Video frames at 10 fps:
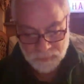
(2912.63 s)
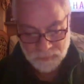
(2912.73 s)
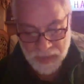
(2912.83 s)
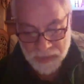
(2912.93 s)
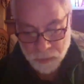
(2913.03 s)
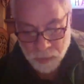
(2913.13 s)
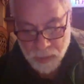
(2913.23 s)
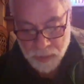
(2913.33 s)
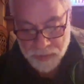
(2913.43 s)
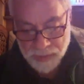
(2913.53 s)
And
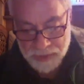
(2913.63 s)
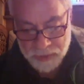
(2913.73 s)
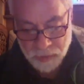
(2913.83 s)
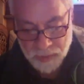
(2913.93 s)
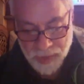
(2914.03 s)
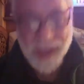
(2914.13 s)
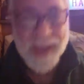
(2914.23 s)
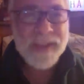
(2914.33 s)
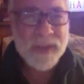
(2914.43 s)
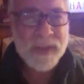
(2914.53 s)
21, the last one.
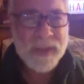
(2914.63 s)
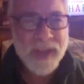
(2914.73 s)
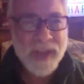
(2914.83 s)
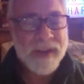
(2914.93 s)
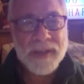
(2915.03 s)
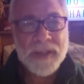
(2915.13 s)
Eyes are tired and